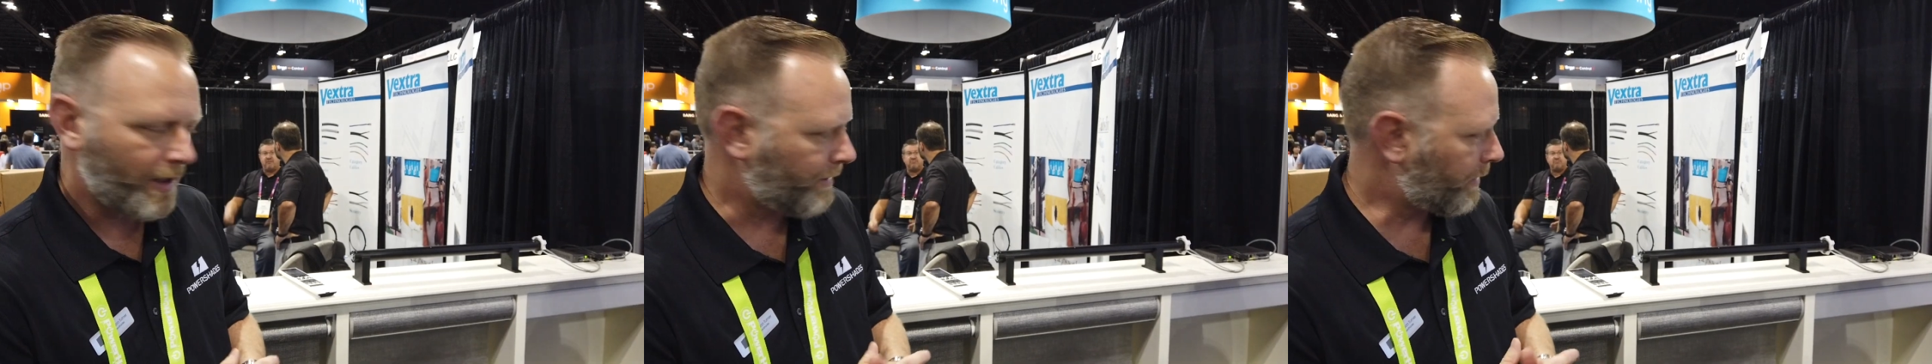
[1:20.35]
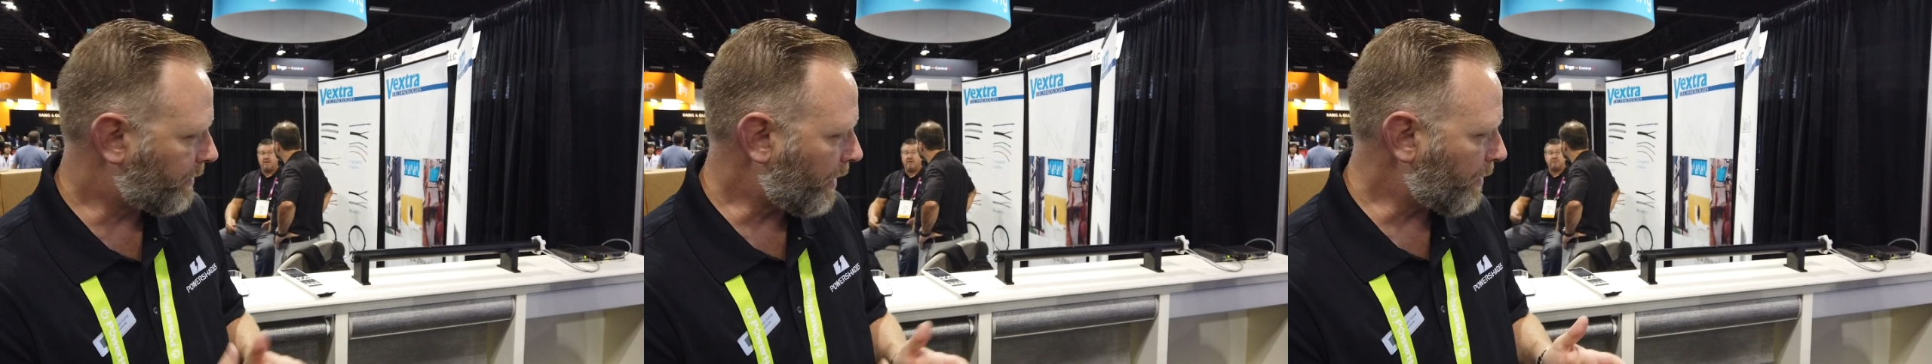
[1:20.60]

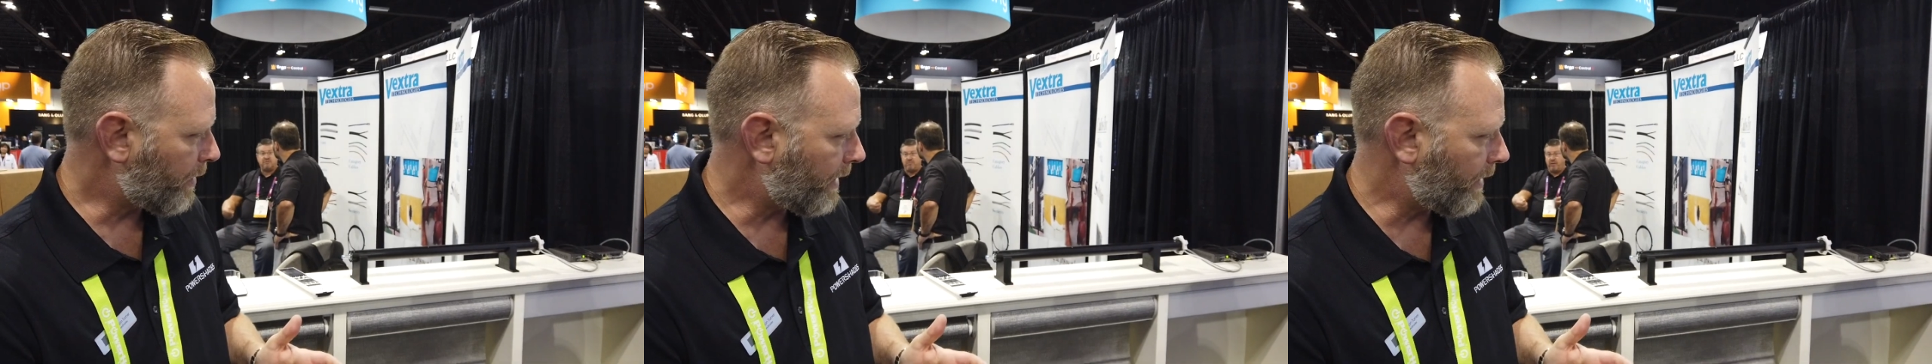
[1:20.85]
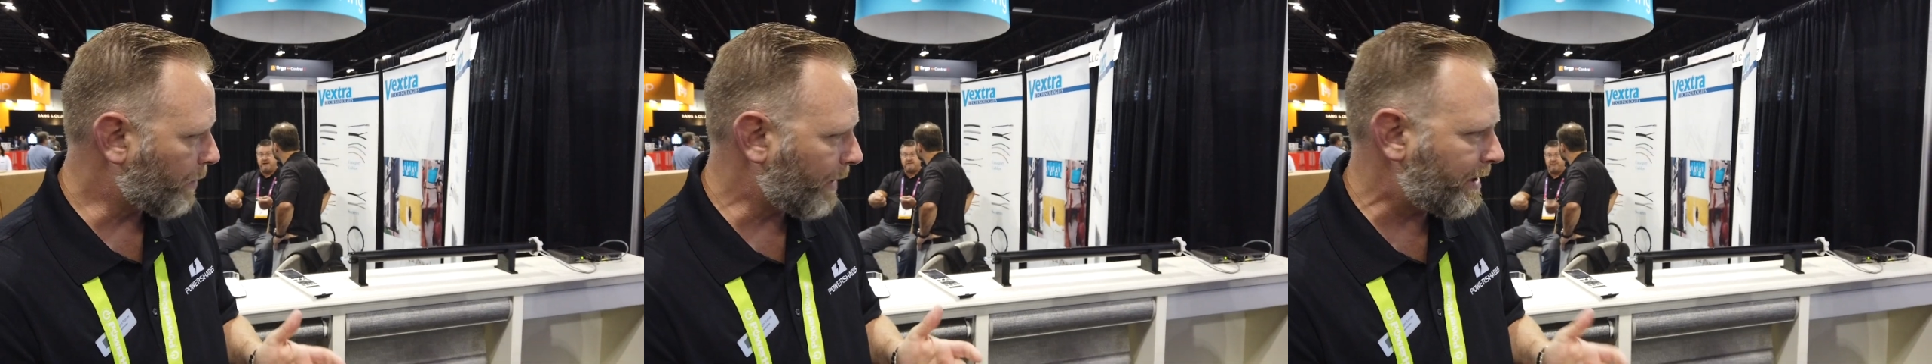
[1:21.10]
It's a
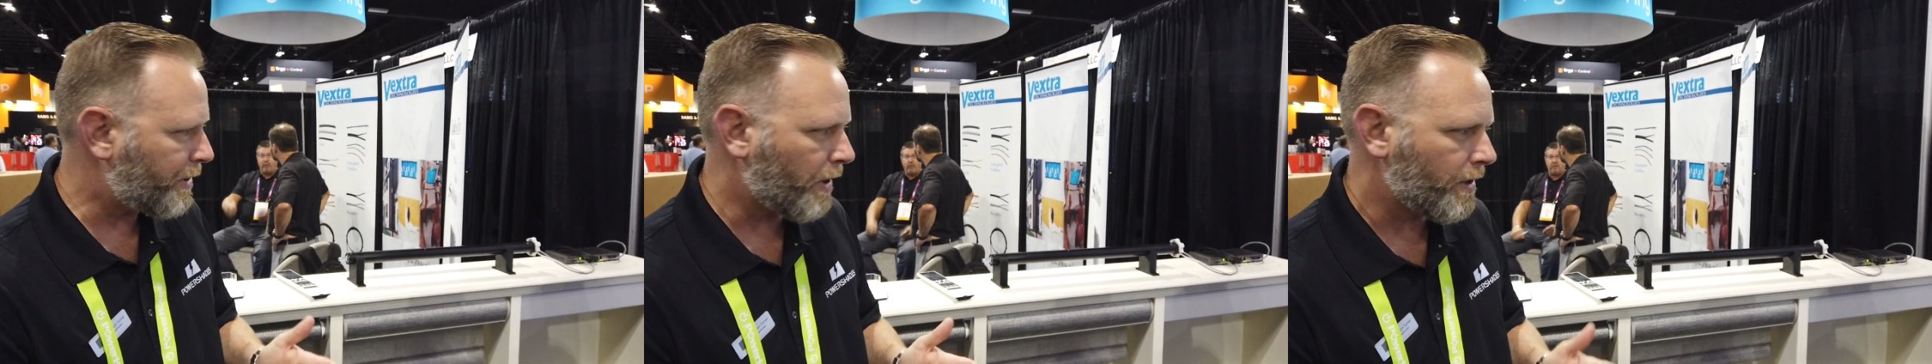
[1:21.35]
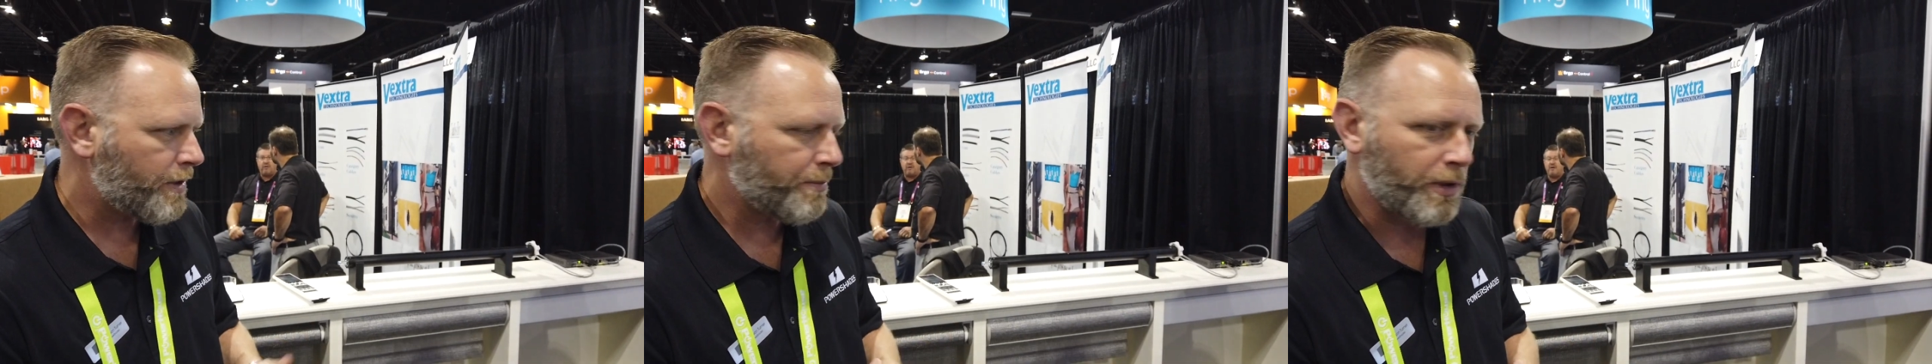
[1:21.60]
totally
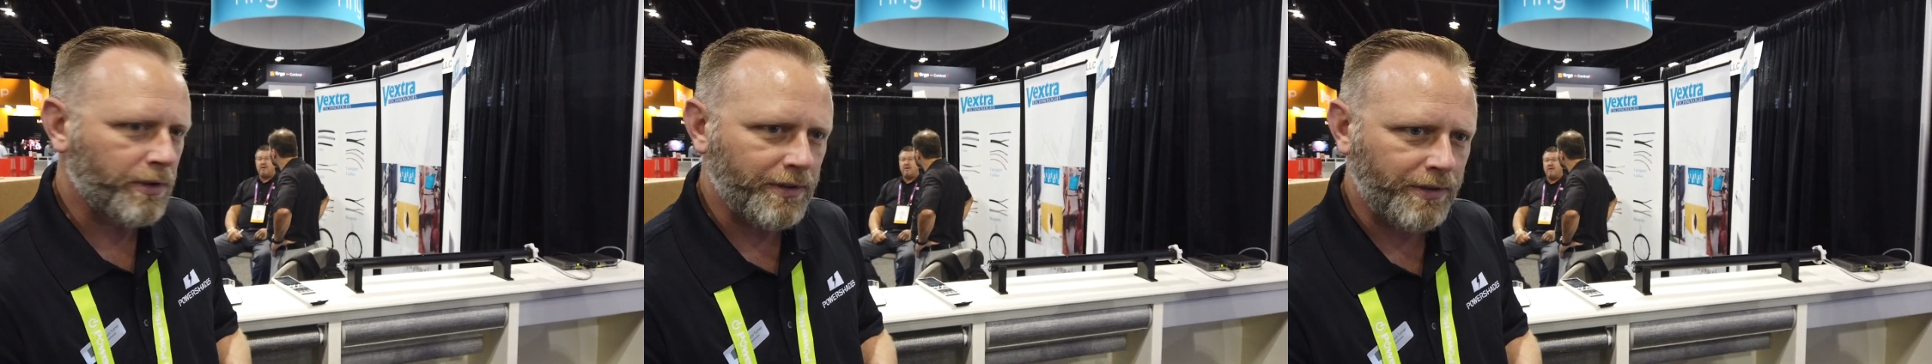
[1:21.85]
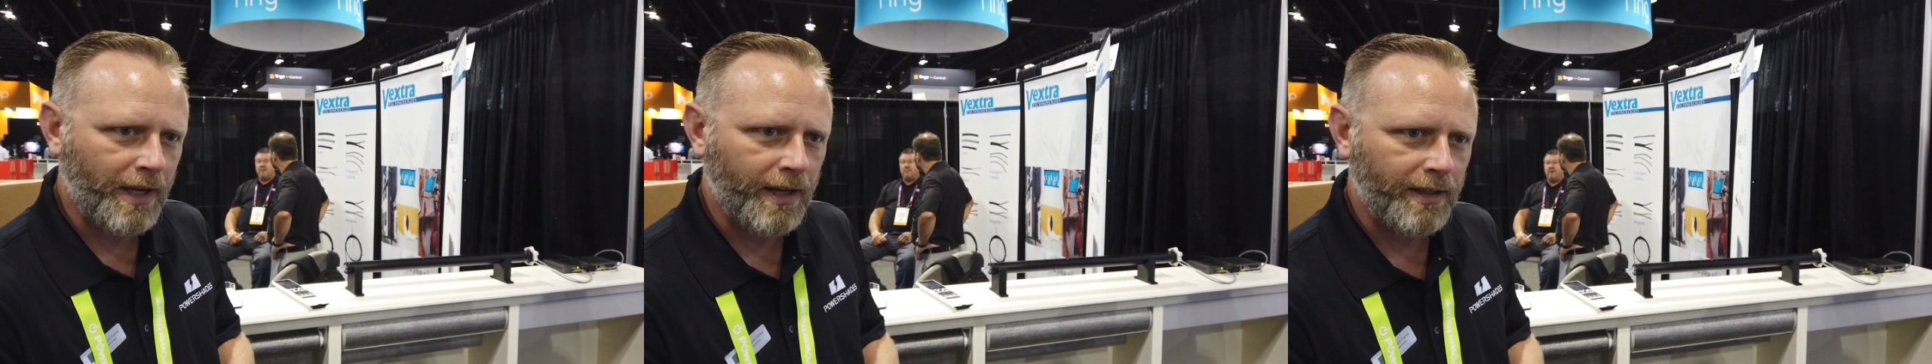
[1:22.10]
rechargeable
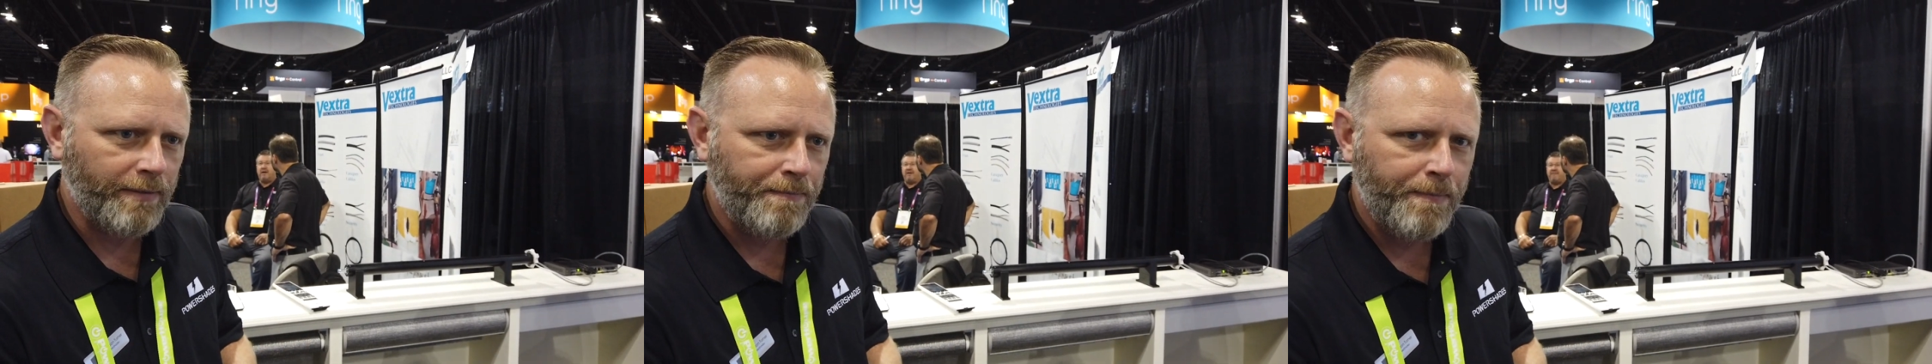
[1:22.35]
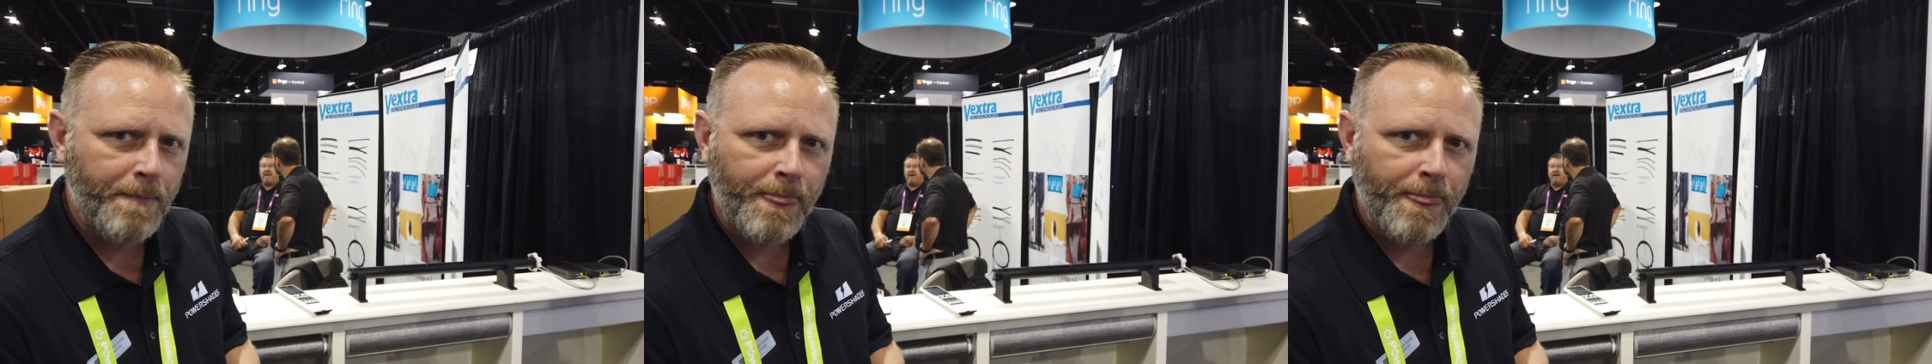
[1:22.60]
design.